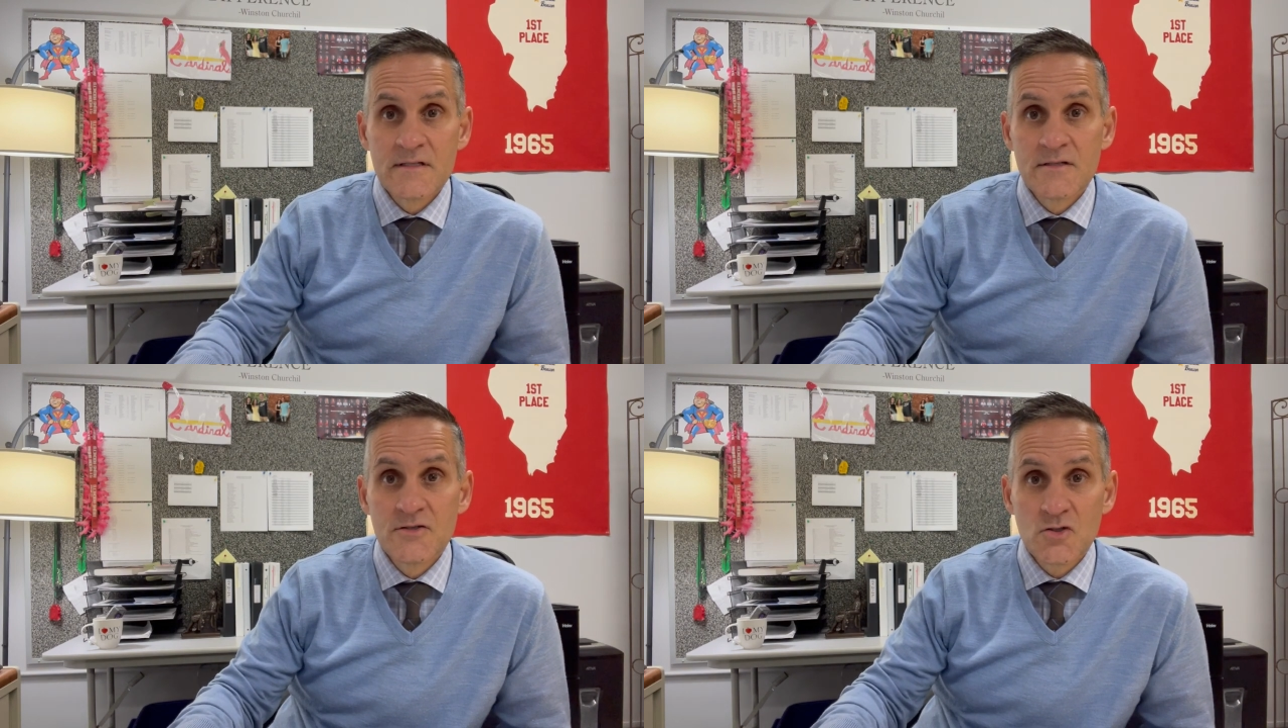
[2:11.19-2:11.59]

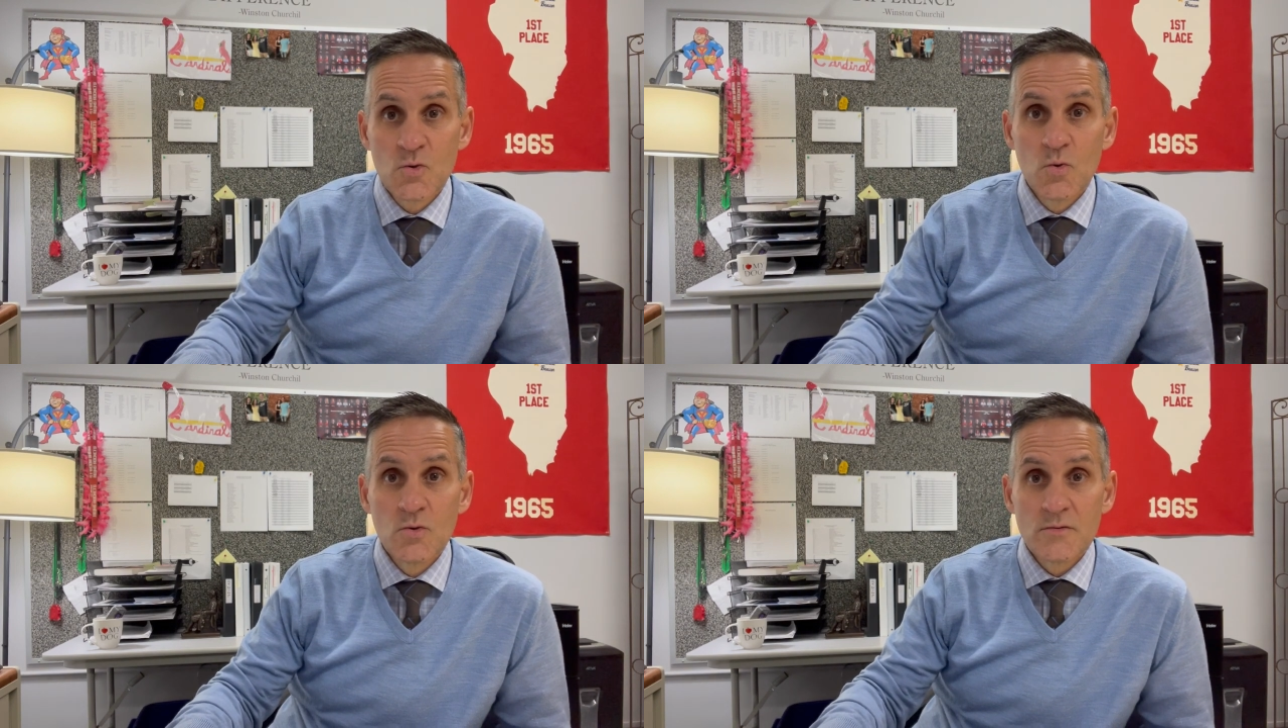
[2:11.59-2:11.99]

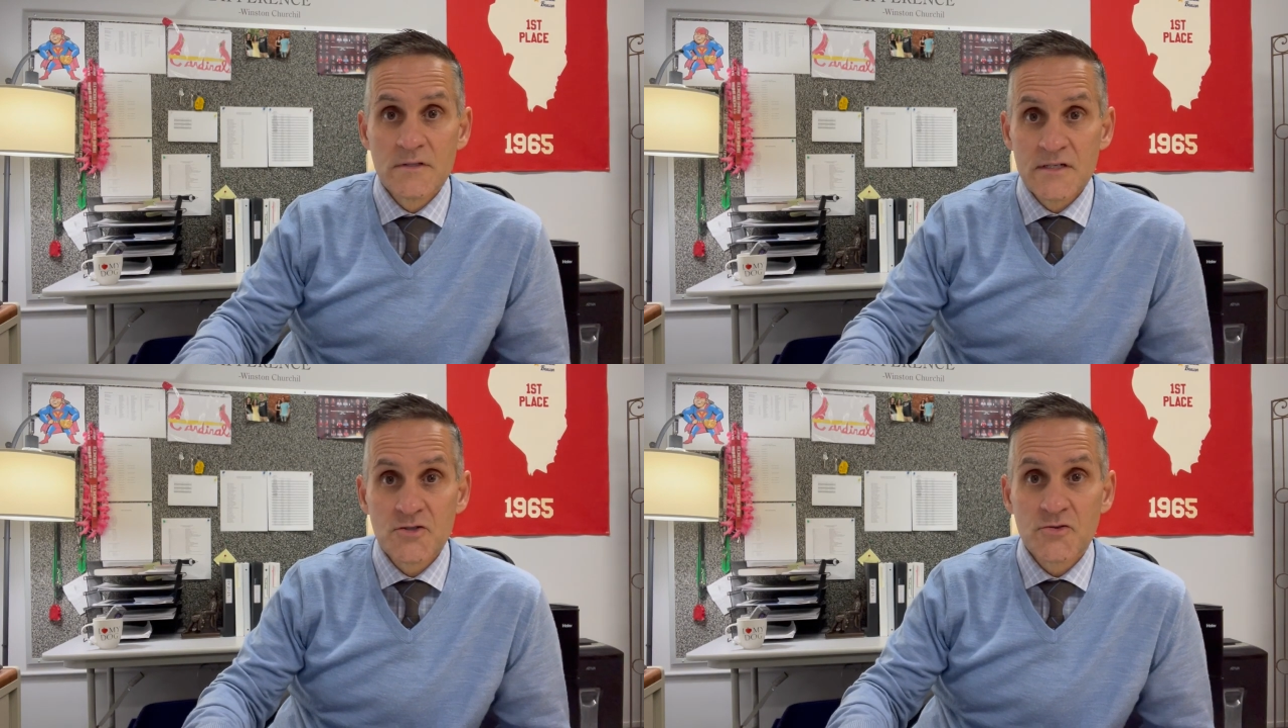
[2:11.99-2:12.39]
school
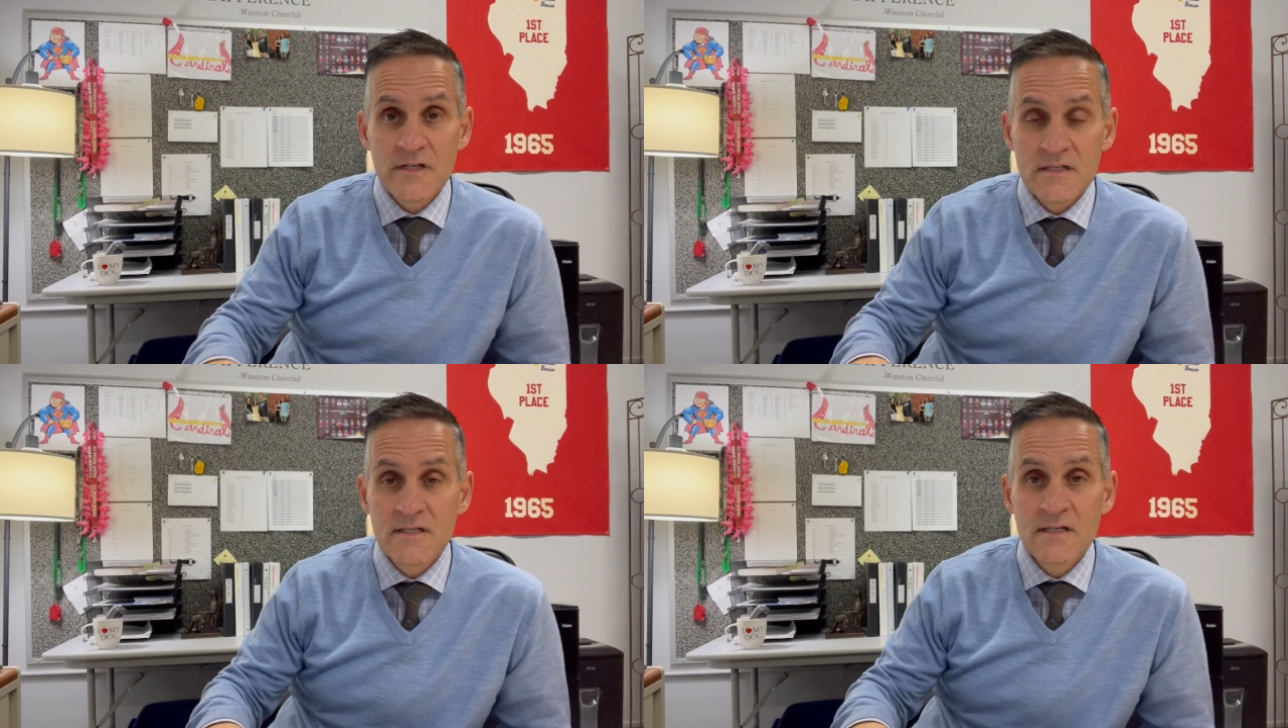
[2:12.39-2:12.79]

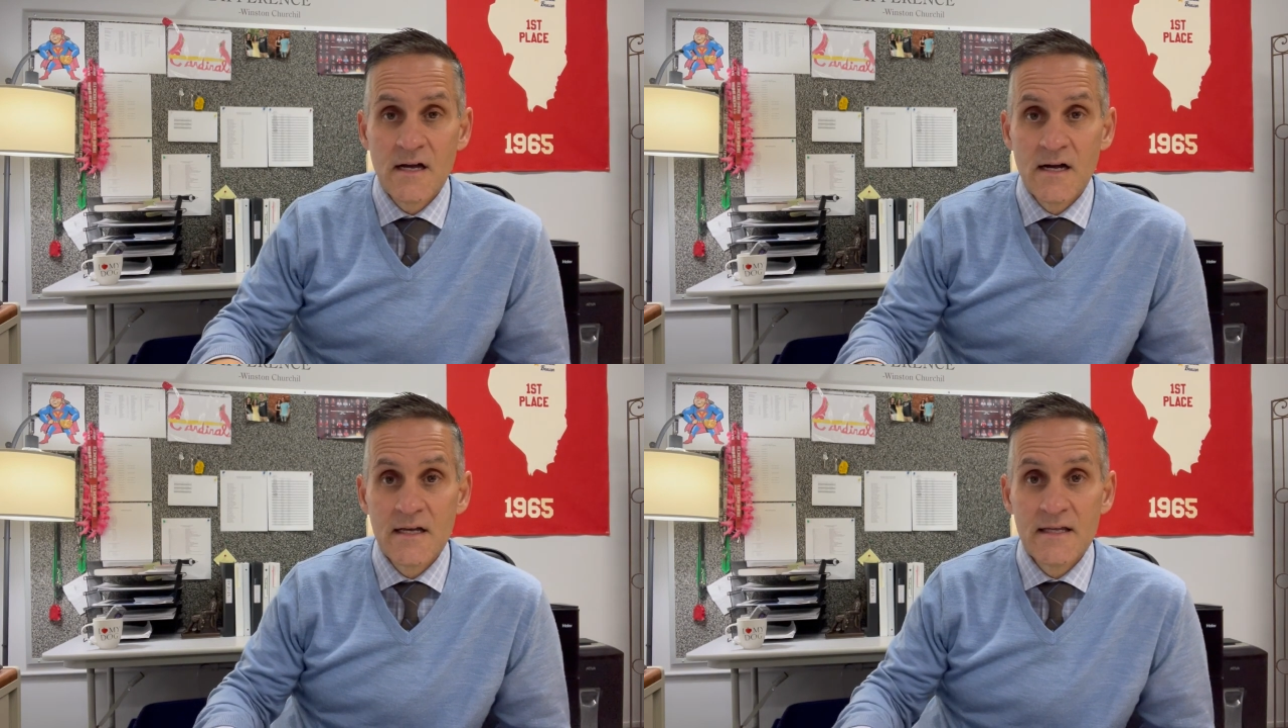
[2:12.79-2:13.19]
districts
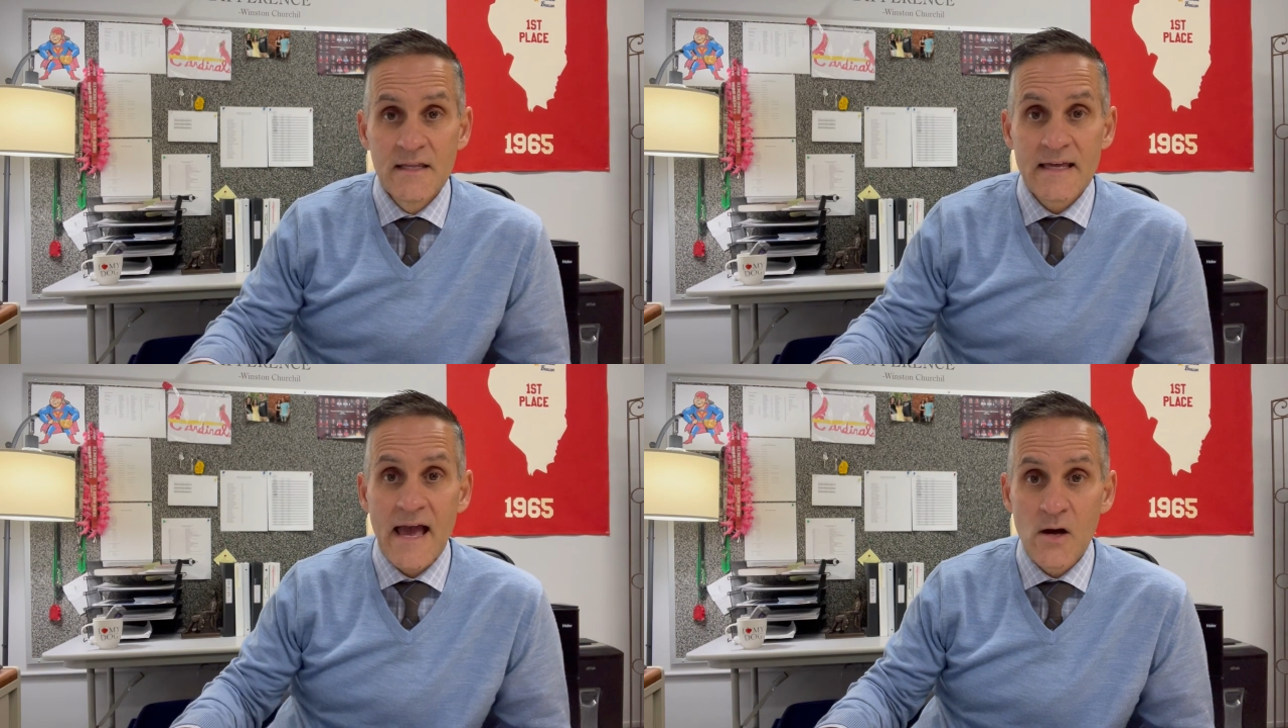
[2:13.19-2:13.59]
uh, in the
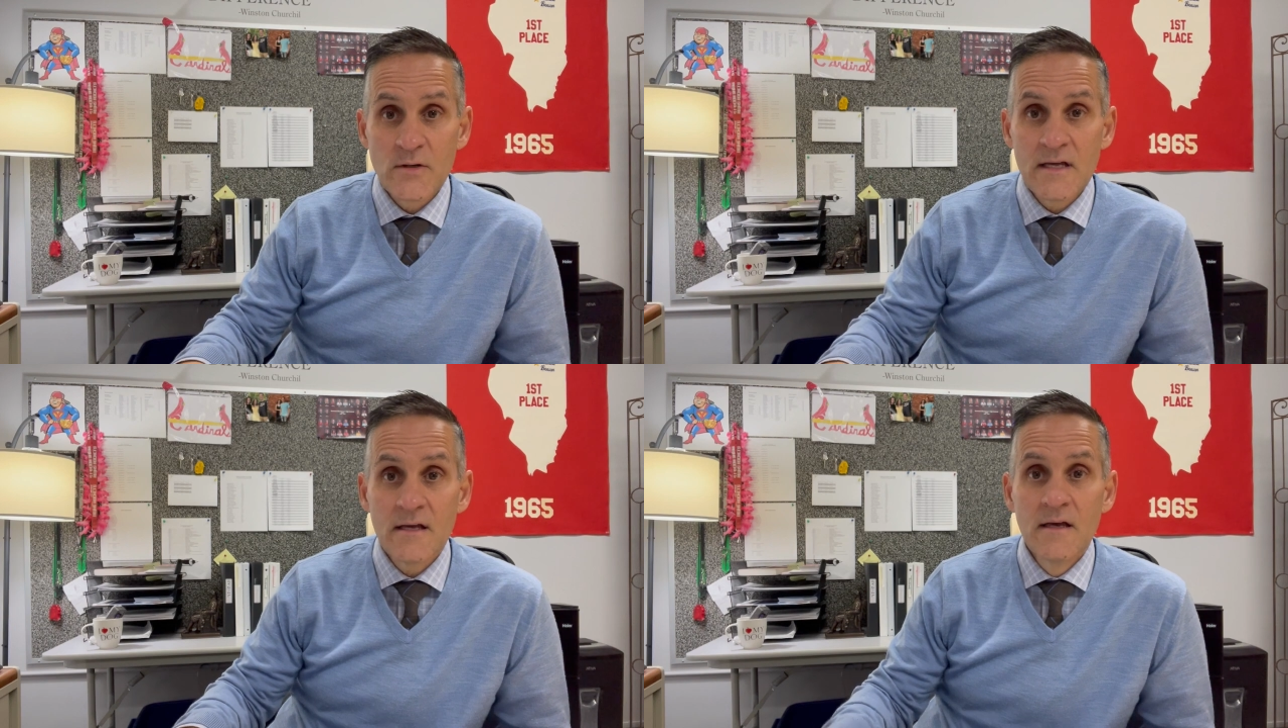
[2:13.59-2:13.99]

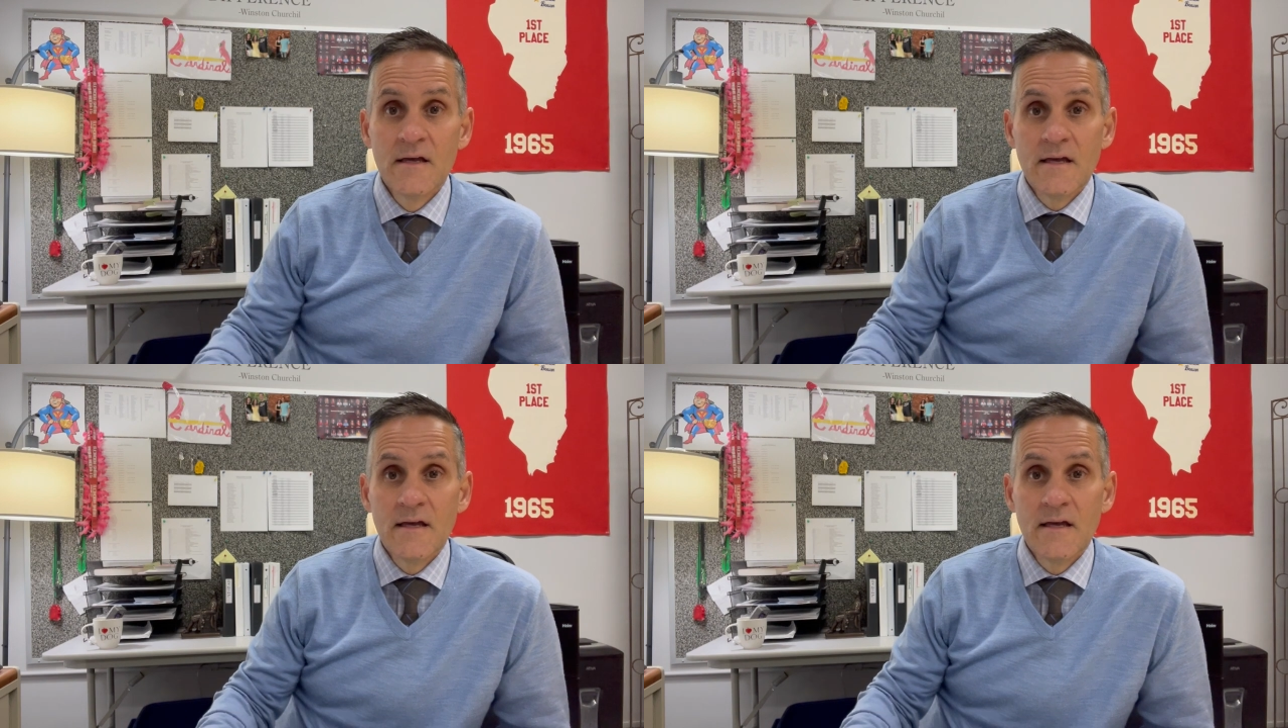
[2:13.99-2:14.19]
county.